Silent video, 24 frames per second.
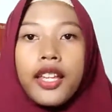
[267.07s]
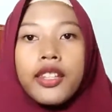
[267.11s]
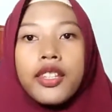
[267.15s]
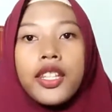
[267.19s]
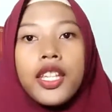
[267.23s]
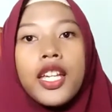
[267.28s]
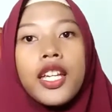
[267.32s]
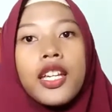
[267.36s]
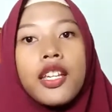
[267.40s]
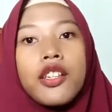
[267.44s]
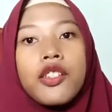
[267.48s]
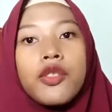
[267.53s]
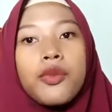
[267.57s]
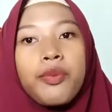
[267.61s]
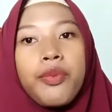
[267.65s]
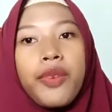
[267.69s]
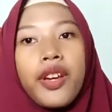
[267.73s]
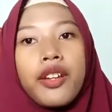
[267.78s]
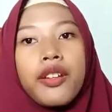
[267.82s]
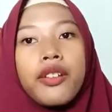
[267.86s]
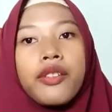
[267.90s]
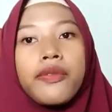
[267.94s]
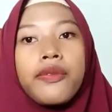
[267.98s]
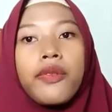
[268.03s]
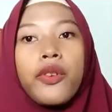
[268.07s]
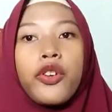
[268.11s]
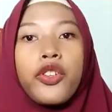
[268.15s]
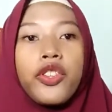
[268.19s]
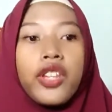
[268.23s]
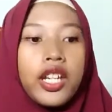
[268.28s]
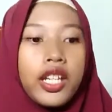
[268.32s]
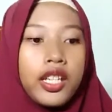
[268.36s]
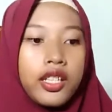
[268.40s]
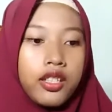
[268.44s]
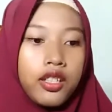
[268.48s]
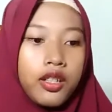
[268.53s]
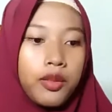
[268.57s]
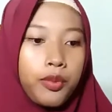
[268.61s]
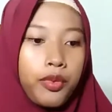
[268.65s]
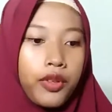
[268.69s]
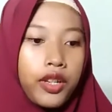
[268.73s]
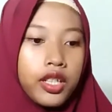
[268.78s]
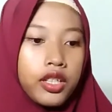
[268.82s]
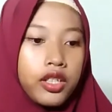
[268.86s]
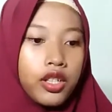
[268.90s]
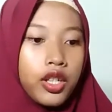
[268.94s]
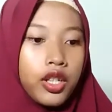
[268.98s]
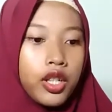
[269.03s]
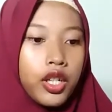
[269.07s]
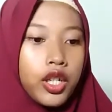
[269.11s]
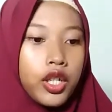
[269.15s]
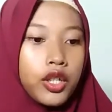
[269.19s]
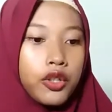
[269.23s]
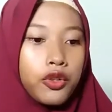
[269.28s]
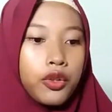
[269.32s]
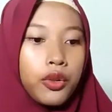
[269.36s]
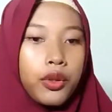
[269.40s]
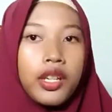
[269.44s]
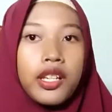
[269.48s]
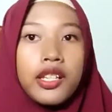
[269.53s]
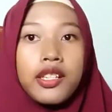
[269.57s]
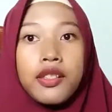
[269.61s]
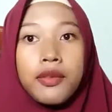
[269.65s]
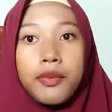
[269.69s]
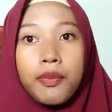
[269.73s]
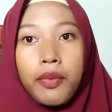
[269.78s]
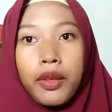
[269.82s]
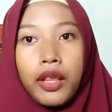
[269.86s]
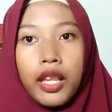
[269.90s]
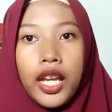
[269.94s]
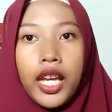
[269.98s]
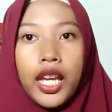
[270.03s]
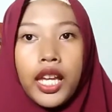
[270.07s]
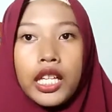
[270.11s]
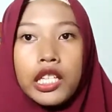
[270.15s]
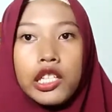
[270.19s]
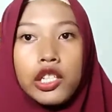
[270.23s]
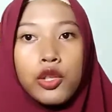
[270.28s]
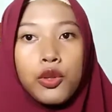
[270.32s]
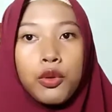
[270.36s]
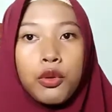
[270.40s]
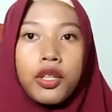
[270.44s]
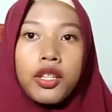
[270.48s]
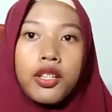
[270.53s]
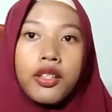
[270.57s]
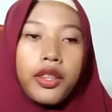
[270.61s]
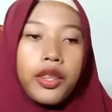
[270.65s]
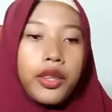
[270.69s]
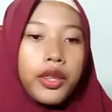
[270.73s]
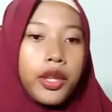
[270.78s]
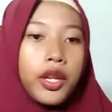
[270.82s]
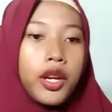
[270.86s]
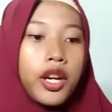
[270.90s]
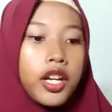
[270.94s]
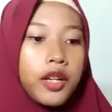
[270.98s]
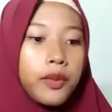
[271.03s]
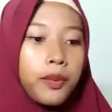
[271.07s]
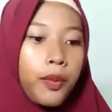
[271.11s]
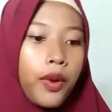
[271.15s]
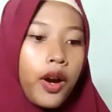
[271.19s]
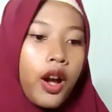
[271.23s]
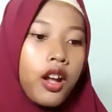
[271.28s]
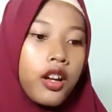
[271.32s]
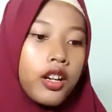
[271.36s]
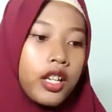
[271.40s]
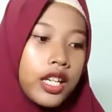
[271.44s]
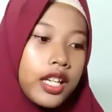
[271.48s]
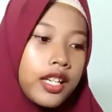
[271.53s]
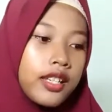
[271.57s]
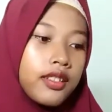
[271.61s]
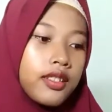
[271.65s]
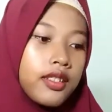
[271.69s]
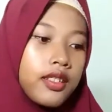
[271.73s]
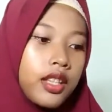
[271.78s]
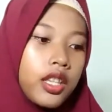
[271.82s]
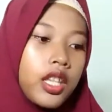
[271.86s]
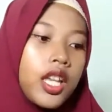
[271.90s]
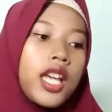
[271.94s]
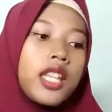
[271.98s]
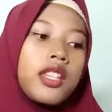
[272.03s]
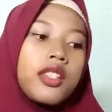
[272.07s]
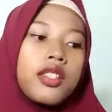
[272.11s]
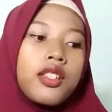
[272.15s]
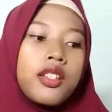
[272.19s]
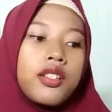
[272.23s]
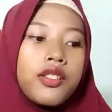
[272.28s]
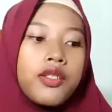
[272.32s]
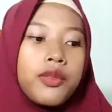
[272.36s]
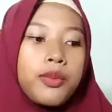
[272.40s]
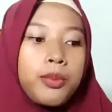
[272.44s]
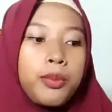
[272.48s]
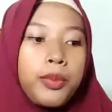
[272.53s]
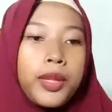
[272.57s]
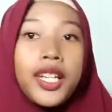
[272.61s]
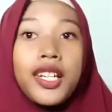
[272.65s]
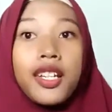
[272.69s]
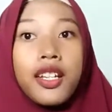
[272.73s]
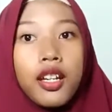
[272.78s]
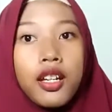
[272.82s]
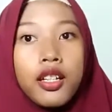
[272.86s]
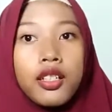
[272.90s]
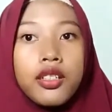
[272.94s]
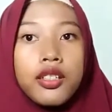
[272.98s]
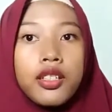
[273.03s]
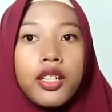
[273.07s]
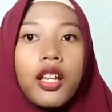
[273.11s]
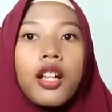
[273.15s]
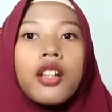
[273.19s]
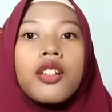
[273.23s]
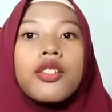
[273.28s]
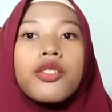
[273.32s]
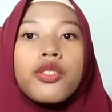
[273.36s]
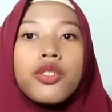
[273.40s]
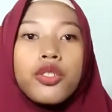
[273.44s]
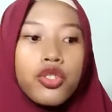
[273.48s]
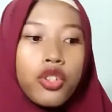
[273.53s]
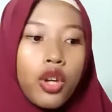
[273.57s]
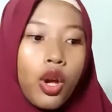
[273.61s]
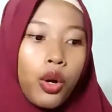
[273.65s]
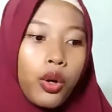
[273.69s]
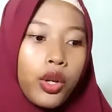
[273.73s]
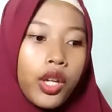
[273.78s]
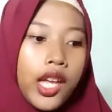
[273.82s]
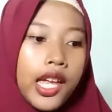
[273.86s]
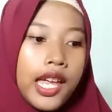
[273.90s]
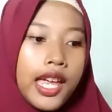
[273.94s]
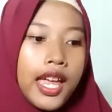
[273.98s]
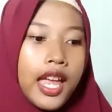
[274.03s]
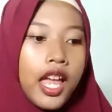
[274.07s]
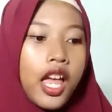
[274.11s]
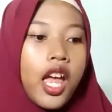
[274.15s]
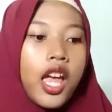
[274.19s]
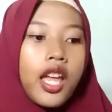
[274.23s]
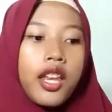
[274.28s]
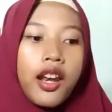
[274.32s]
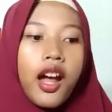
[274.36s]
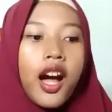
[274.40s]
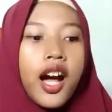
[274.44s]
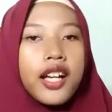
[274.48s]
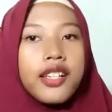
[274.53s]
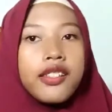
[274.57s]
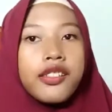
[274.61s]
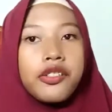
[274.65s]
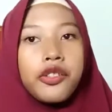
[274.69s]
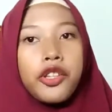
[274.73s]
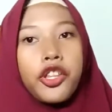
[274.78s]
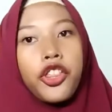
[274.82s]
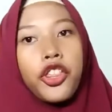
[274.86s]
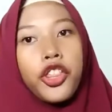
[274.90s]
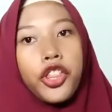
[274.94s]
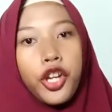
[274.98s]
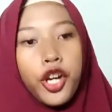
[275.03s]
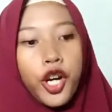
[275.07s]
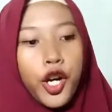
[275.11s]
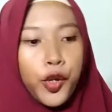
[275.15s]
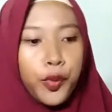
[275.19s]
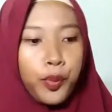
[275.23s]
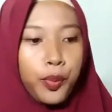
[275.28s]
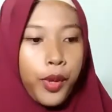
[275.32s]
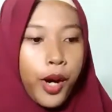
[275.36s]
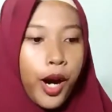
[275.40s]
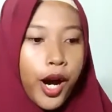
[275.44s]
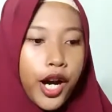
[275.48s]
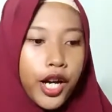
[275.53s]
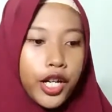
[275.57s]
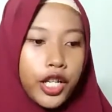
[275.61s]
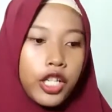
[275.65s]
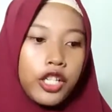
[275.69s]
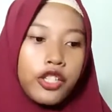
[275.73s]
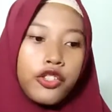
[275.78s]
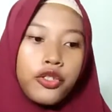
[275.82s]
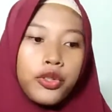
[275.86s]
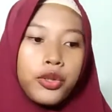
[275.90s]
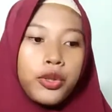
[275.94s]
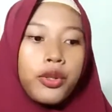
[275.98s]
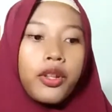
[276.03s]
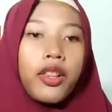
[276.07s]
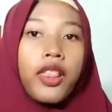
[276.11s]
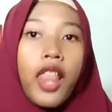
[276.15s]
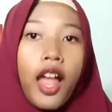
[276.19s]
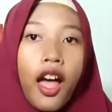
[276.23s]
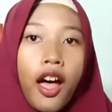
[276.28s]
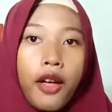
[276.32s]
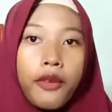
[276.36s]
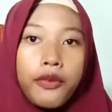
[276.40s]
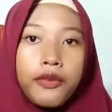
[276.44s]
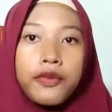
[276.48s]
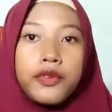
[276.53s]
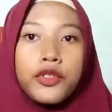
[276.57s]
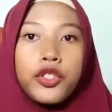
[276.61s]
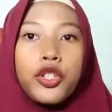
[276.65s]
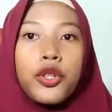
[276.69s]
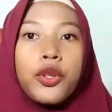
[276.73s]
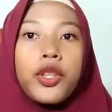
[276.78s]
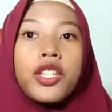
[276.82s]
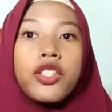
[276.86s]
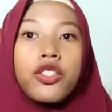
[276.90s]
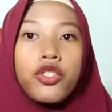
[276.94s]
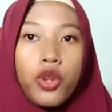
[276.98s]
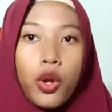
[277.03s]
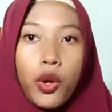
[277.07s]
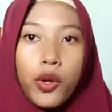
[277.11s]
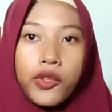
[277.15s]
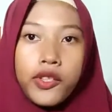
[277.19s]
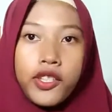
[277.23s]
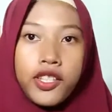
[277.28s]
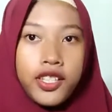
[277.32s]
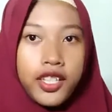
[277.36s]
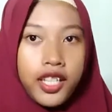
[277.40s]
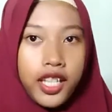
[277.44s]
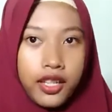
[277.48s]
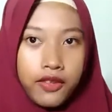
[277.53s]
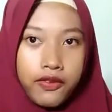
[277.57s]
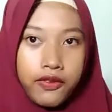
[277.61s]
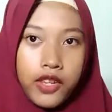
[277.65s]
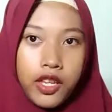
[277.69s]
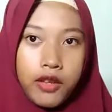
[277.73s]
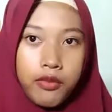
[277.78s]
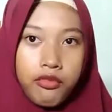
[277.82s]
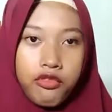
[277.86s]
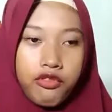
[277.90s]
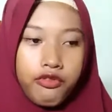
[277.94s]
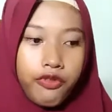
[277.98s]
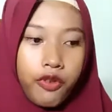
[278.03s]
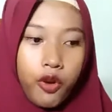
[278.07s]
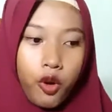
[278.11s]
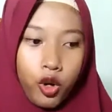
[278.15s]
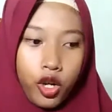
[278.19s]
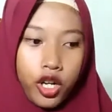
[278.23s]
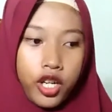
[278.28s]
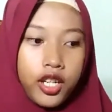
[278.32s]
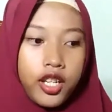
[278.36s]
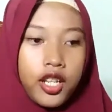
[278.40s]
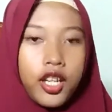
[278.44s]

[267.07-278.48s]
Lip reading: it is better for the interpreter to explain to the third parties that the speaker tells a joke and ask the third parties to laugh to the jokes given before.